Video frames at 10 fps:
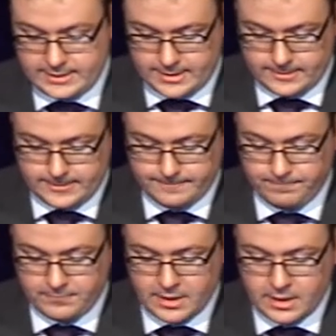cells.
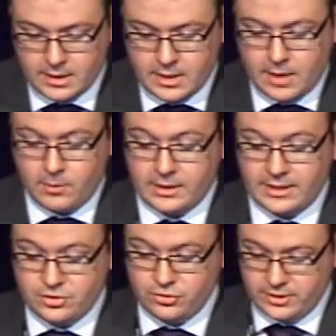And what I'd
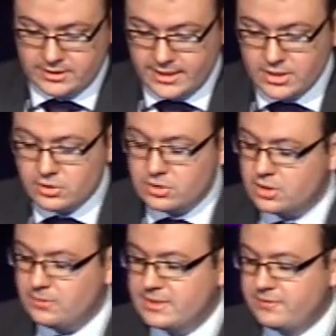like to draw your attention
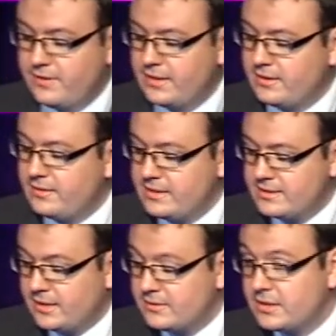to is the fact that these
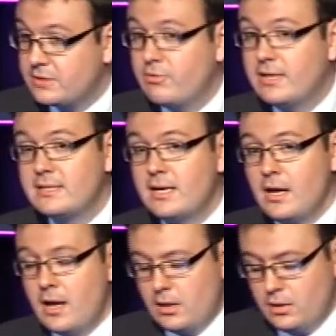cells express
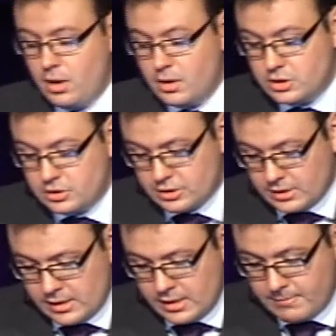large
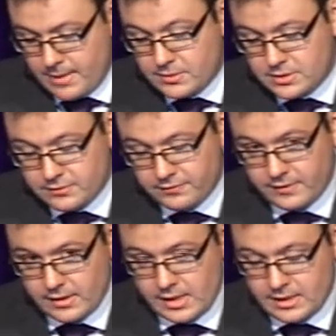amounts of
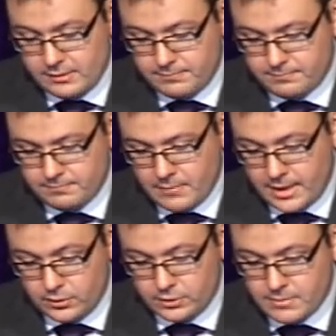
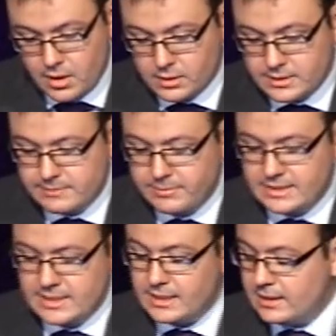myeloid markers,
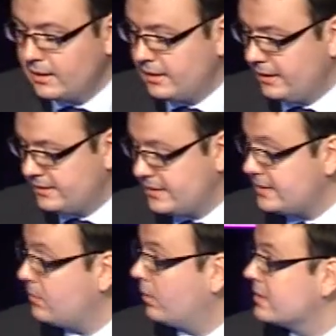particularly
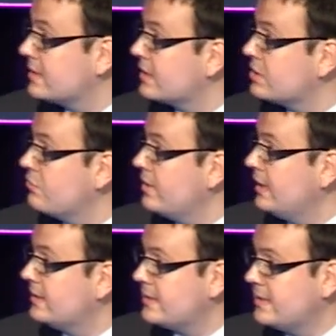
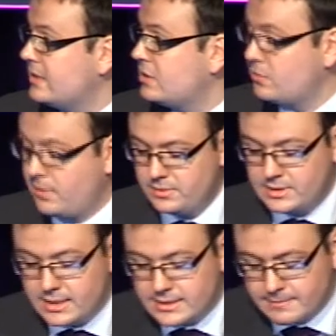CD163 and
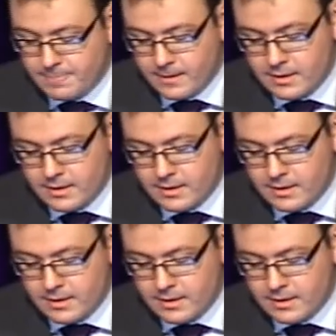CD206,